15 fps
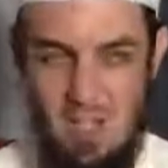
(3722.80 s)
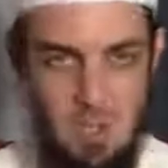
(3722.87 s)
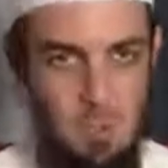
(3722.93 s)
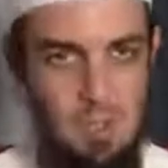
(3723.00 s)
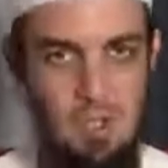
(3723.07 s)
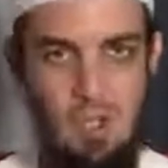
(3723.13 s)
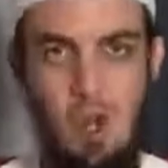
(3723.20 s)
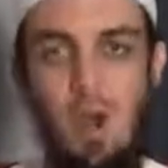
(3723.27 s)

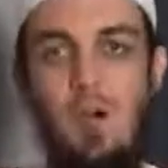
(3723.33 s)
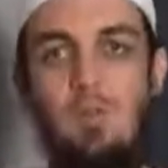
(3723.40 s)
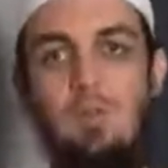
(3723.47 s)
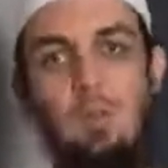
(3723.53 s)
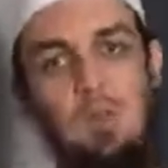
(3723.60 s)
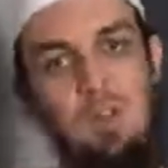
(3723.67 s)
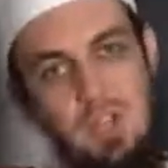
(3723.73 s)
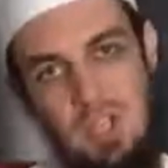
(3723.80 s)
switched off
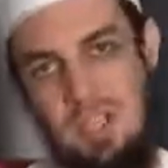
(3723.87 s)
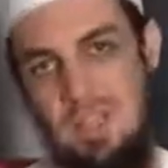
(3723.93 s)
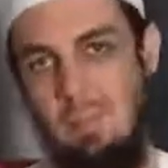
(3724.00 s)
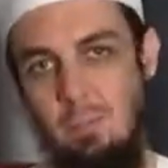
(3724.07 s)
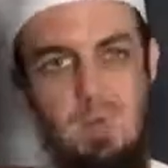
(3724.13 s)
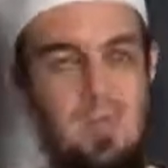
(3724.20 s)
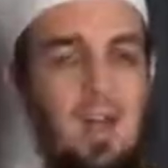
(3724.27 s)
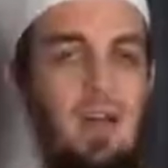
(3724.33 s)
with just the
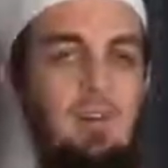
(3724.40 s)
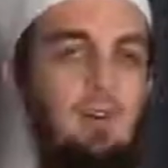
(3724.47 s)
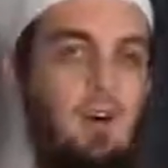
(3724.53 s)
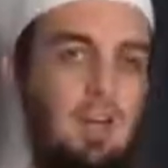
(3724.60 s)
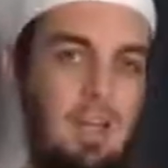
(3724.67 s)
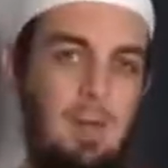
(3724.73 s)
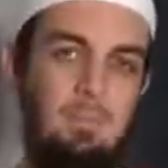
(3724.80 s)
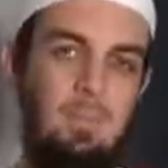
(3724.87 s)
mushaf
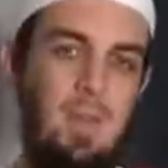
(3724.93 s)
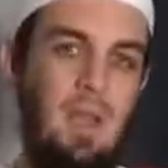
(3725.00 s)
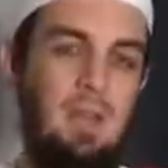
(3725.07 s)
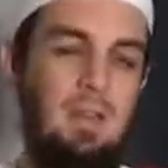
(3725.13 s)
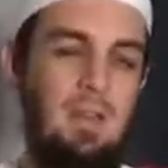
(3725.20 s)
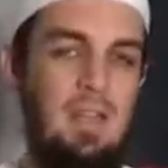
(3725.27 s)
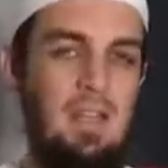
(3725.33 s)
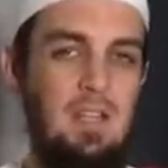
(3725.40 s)
on it.
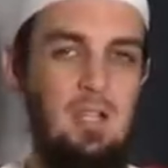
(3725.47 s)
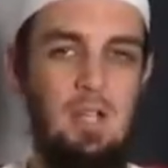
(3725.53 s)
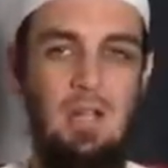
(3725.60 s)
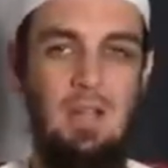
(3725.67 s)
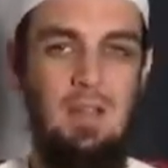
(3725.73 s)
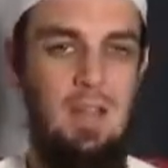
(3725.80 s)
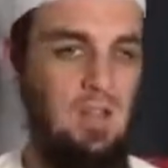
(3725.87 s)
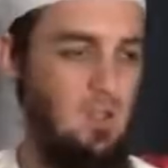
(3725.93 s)
Then
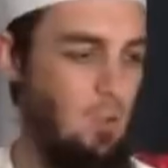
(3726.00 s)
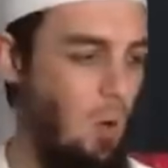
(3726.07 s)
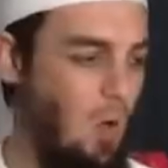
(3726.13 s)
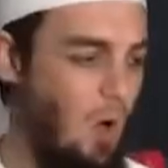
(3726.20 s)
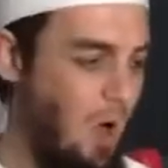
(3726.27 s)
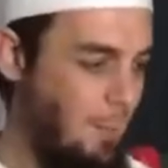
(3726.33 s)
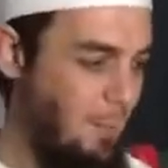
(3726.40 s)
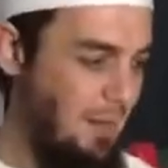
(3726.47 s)
inshallah, there's no
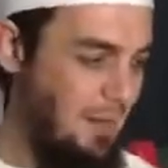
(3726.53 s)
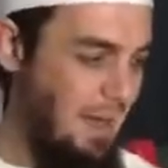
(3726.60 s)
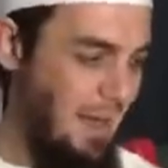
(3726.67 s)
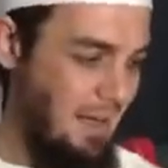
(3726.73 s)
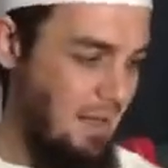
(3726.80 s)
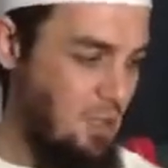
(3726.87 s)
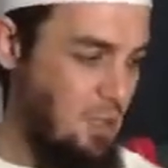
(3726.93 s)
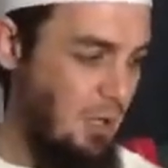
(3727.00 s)
harm in
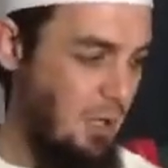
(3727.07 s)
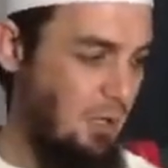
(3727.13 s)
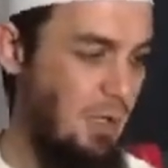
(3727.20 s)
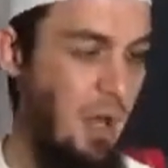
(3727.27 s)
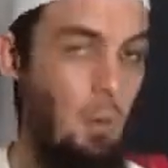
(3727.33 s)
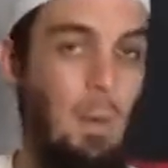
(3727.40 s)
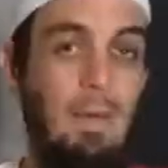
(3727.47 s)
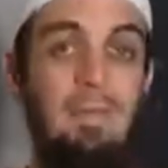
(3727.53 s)
that,
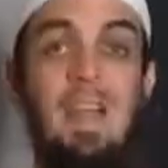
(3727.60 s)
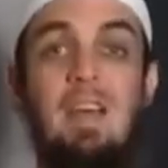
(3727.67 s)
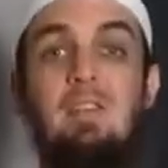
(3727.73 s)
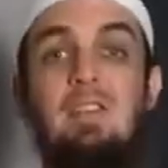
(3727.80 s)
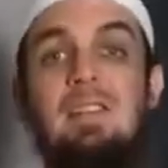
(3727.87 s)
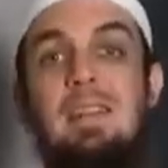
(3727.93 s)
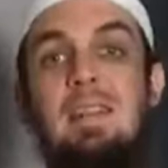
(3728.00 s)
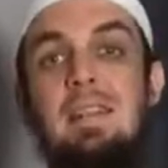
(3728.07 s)
inshallah, when there
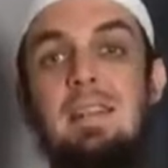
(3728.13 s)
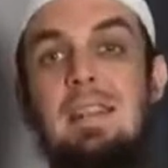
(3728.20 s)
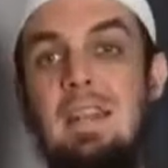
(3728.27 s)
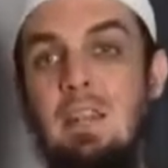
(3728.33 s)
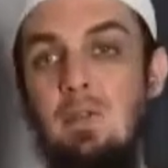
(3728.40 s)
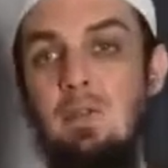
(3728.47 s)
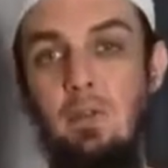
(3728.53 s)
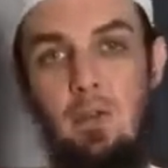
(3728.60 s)
is a
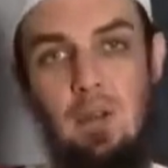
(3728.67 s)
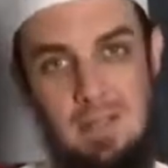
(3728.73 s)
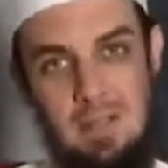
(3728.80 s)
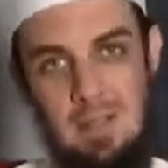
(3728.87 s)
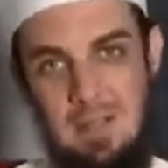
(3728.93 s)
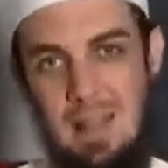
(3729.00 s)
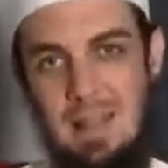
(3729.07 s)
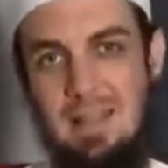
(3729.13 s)
need for
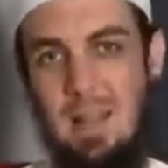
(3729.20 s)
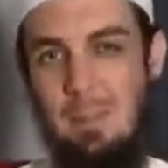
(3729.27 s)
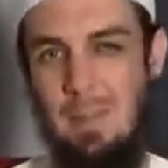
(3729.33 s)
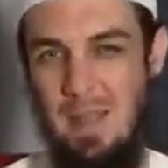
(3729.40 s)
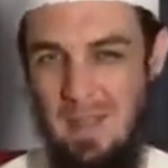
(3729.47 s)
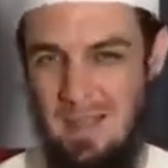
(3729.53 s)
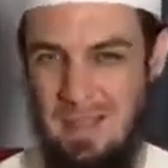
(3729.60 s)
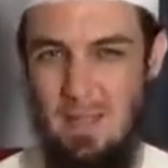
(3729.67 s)
it. Let there
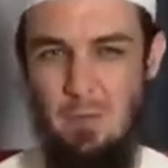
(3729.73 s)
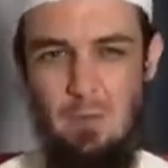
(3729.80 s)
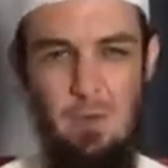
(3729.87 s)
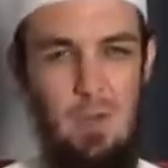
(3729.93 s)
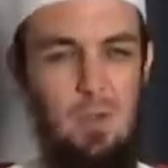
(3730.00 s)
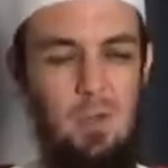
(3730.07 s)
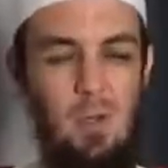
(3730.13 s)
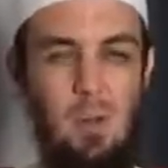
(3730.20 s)
be a need for
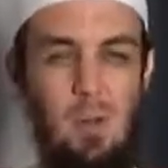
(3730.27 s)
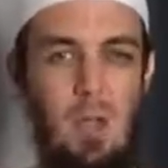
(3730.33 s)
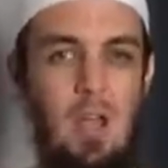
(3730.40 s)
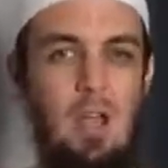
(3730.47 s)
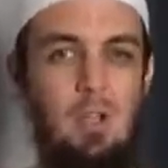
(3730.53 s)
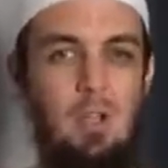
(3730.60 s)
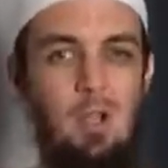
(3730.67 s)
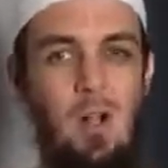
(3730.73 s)
it though.
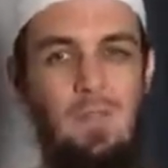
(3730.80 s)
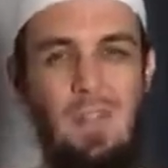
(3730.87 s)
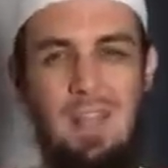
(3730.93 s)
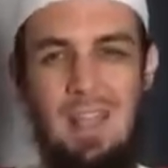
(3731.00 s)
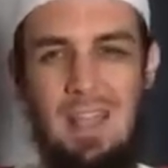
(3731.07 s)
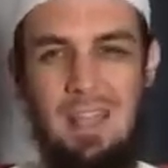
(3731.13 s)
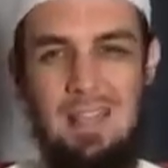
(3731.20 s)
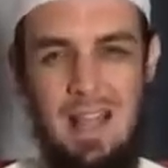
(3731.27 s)
Not the
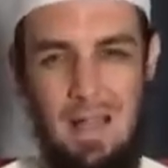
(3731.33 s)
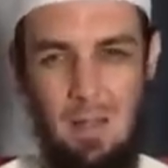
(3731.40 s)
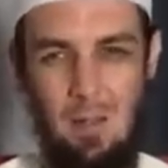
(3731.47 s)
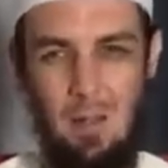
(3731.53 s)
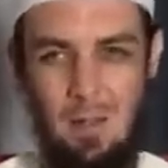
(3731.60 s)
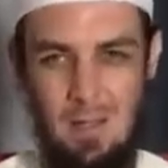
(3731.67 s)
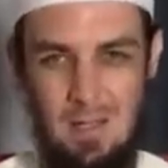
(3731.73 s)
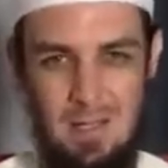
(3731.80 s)
case like
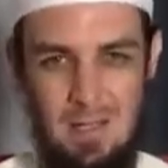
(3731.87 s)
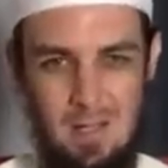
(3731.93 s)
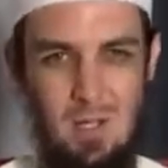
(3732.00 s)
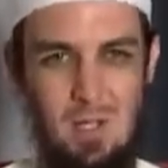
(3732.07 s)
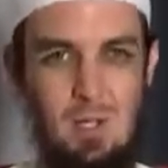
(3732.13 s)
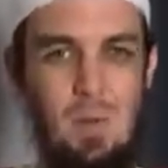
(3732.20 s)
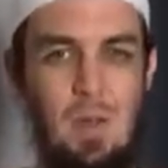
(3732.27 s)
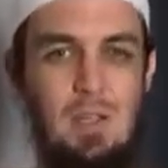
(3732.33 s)
it's a
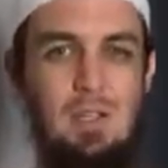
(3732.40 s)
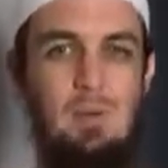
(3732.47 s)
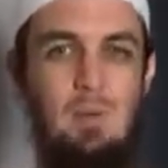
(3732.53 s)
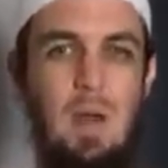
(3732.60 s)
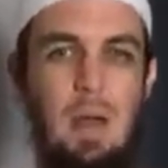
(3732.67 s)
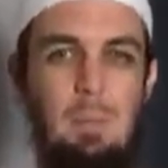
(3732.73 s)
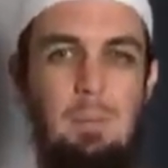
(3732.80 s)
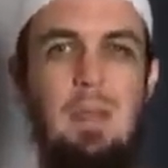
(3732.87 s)
situation
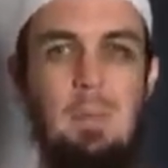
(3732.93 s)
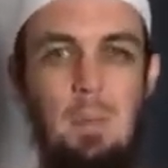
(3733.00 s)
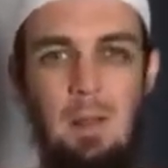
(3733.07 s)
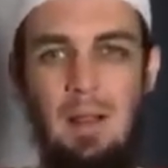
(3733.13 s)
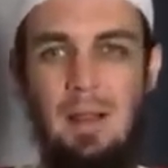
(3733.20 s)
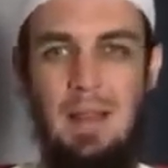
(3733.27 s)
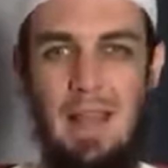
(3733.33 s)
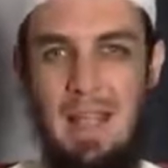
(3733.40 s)
where
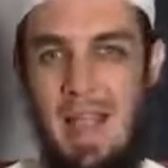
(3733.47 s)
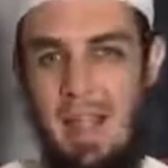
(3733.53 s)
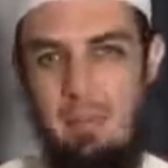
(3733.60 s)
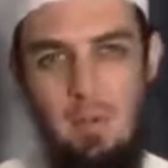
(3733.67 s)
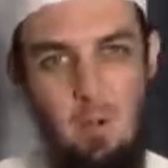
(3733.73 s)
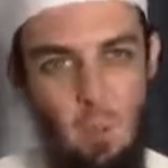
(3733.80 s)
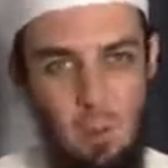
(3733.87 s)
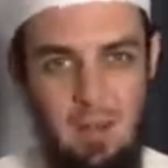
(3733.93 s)
people, like
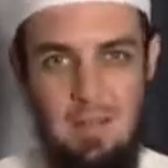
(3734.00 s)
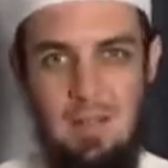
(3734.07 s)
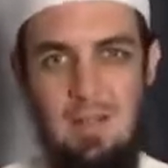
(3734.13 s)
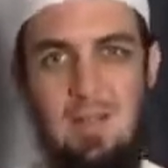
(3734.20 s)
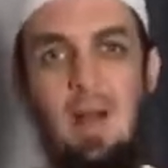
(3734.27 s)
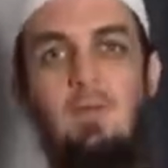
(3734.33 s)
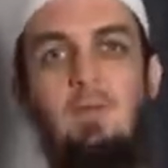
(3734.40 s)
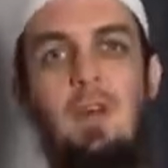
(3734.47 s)
everyone in the
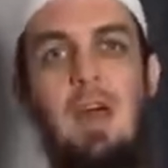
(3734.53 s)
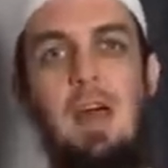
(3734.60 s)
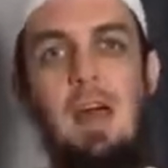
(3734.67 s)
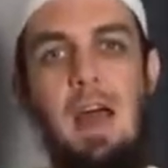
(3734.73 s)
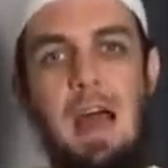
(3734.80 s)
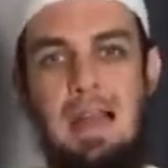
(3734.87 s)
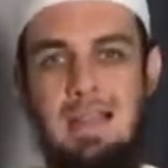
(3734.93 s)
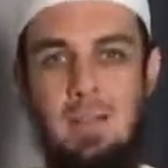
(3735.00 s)
saf
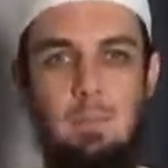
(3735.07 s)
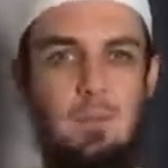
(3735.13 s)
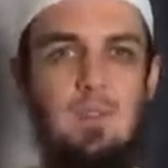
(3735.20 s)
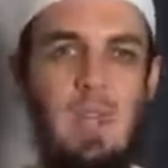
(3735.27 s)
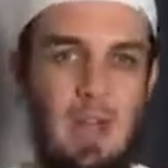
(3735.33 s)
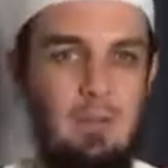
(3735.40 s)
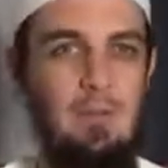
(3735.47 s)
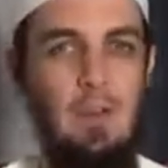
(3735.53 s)
has a
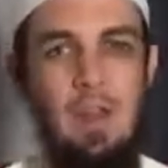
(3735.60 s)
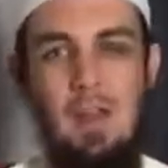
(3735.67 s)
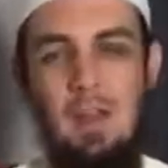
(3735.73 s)
mushaf.